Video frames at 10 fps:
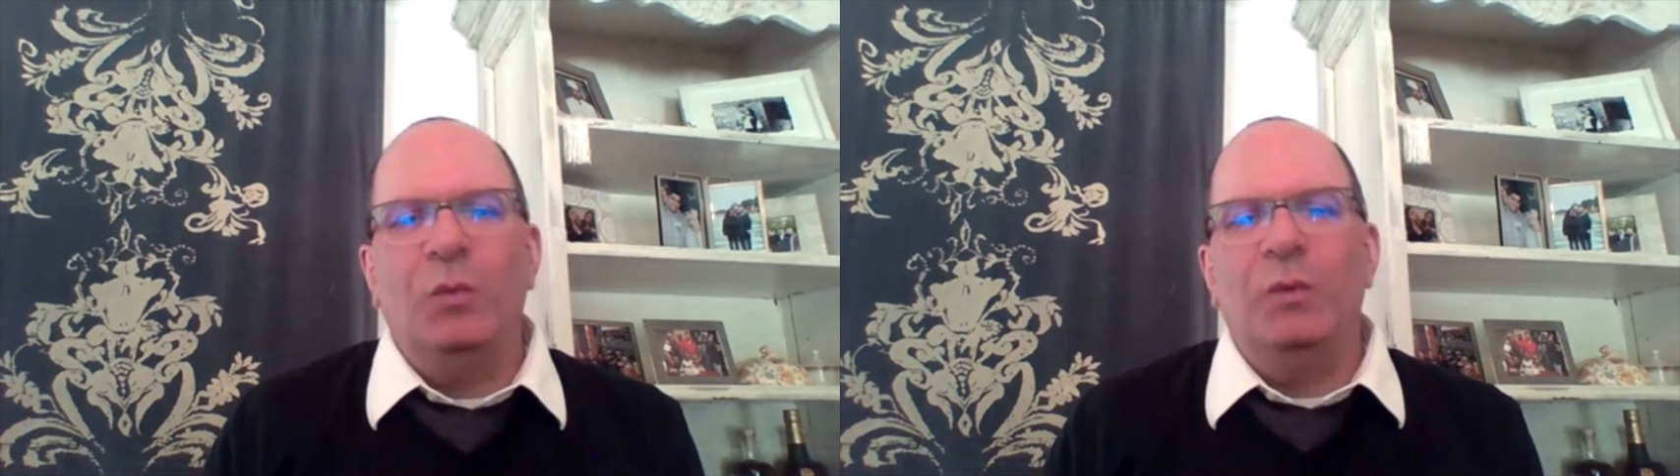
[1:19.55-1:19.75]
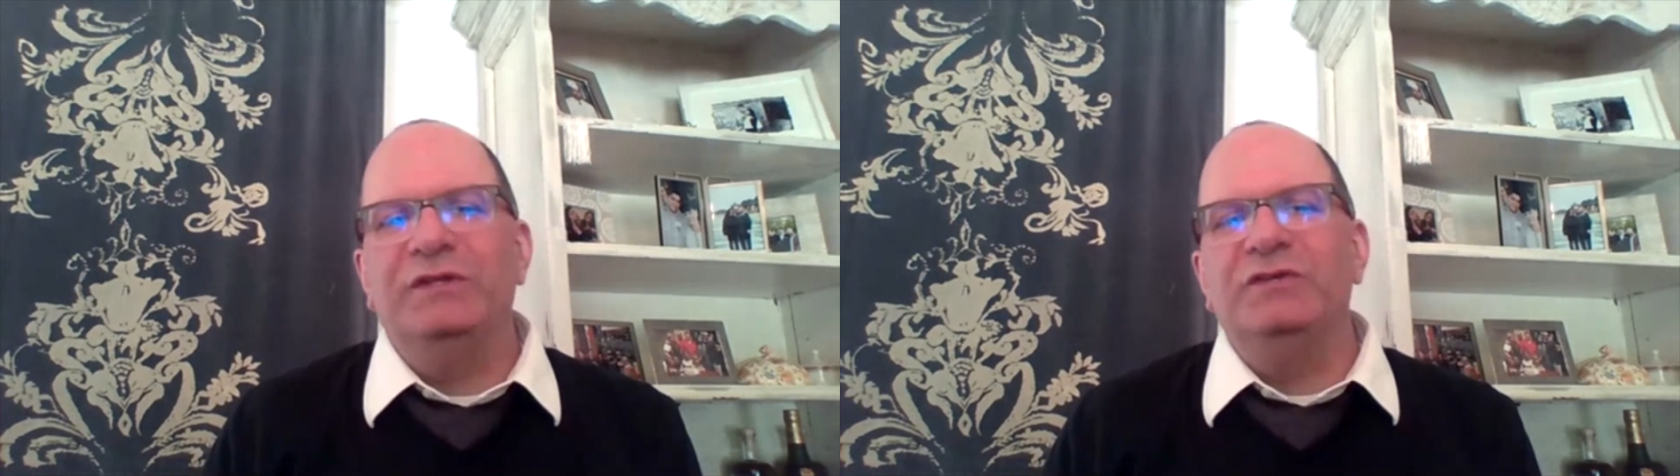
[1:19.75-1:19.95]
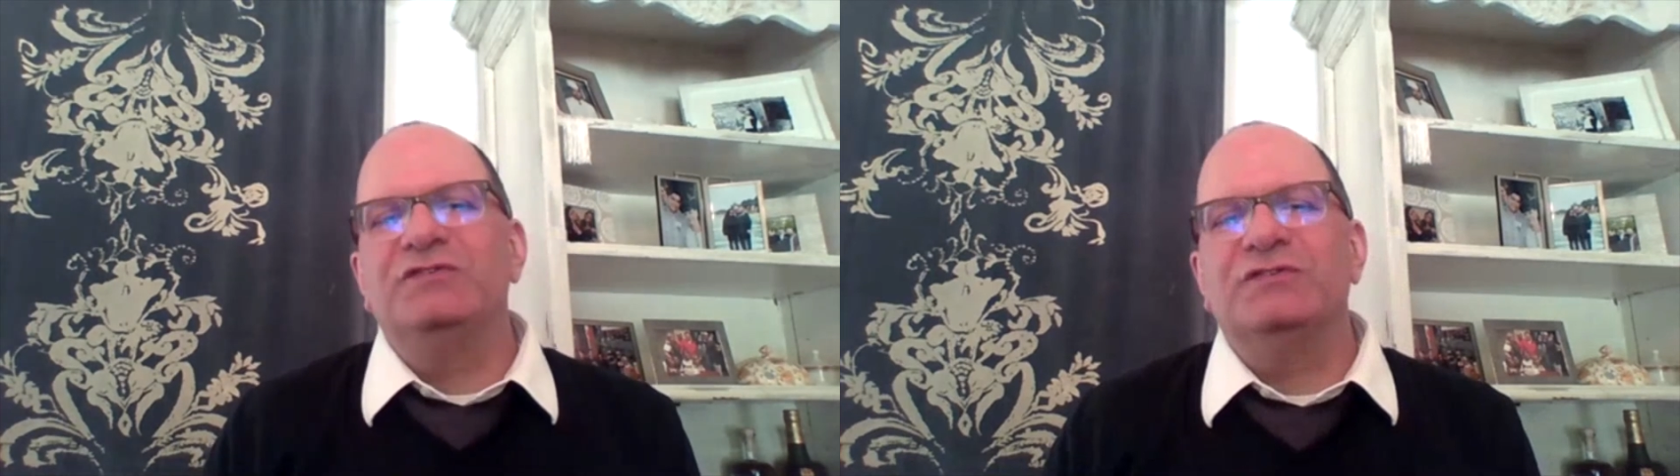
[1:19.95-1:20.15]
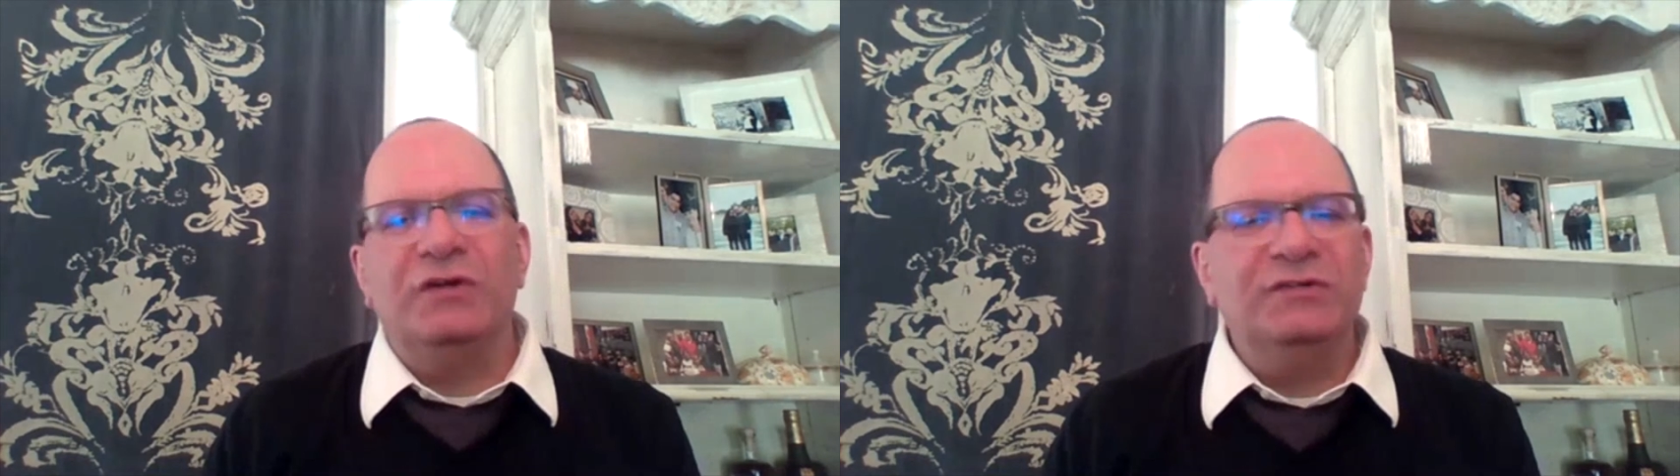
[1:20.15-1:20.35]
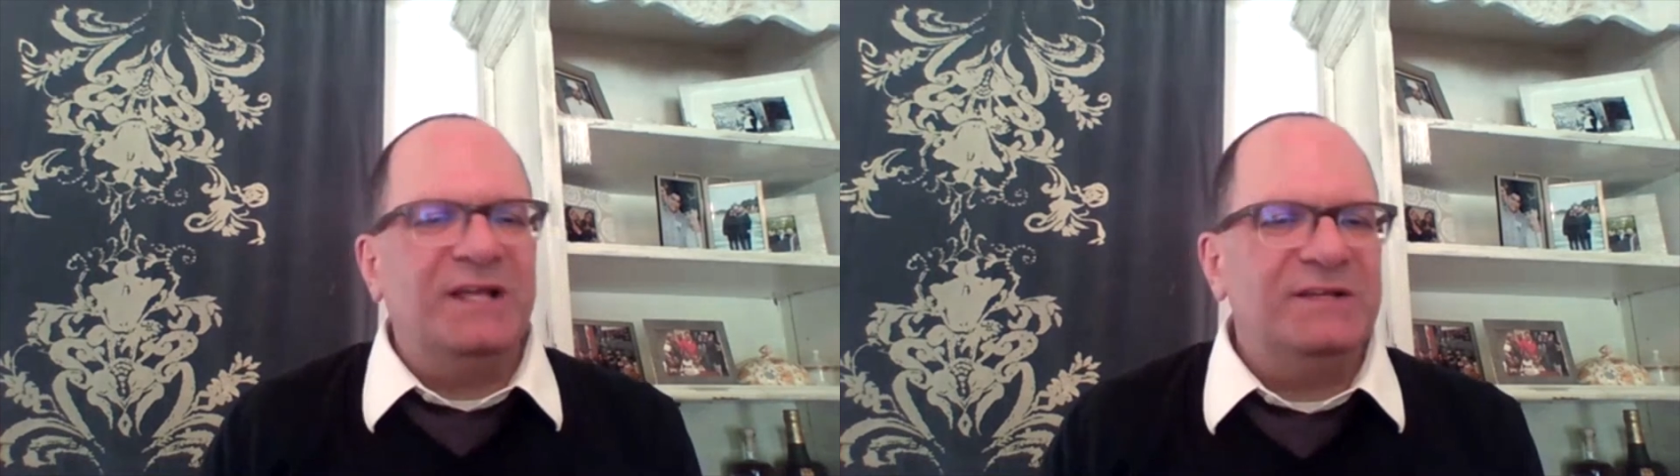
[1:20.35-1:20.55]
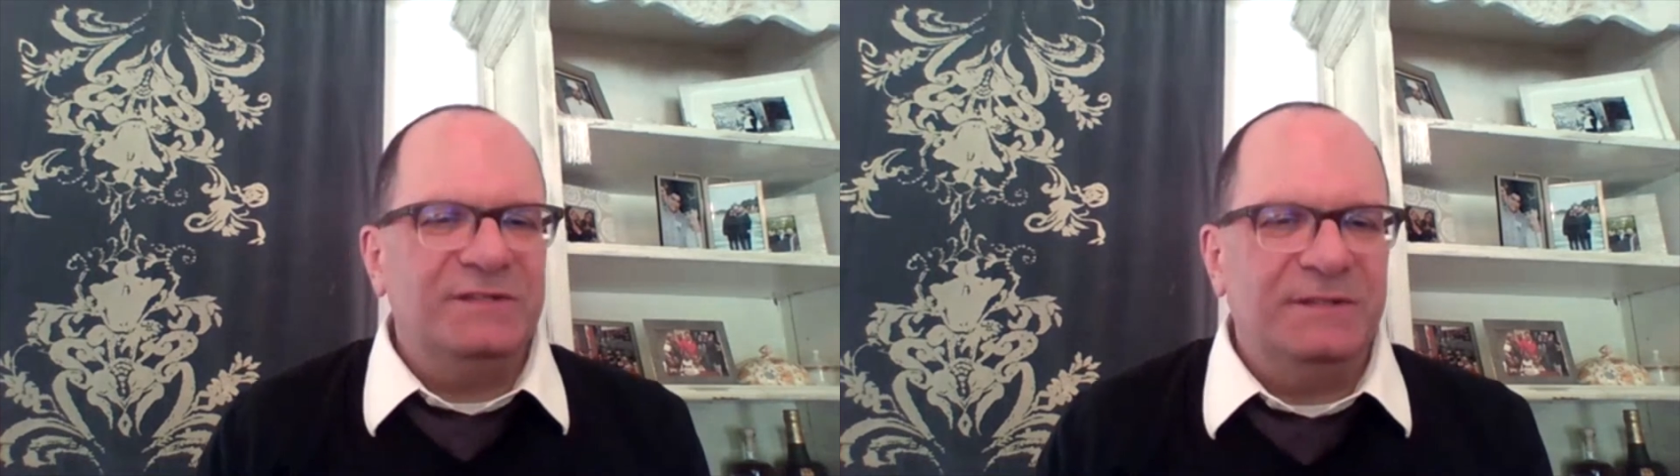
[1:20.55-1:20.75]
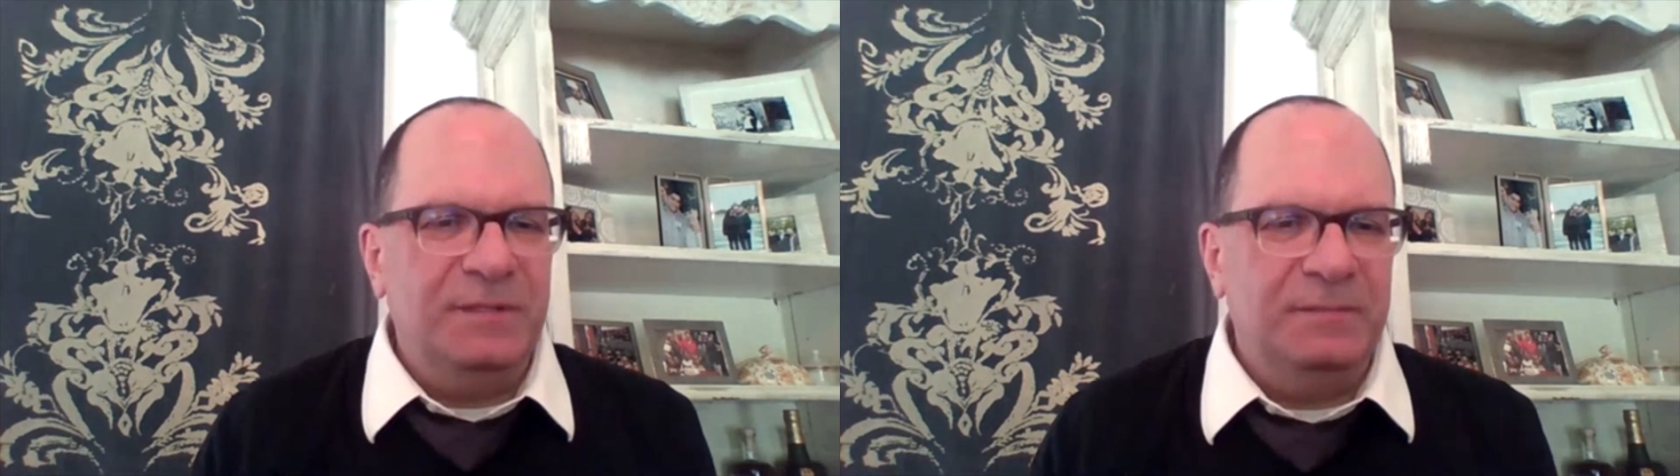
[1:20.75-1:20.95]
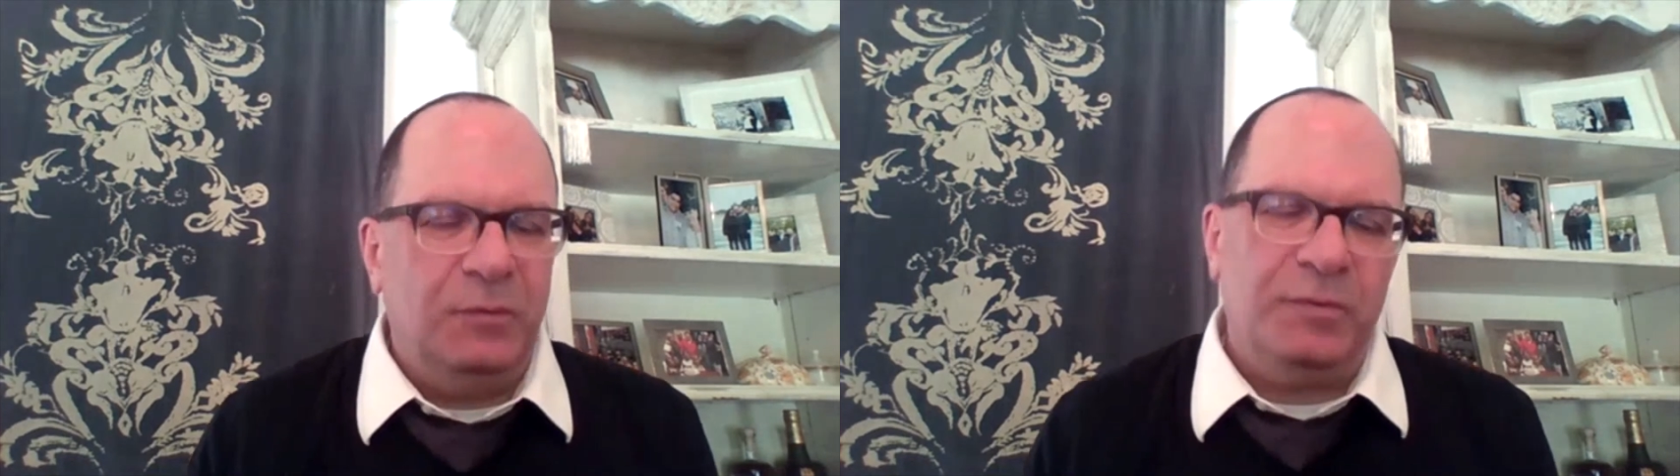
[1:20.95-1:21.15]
When you start testing people,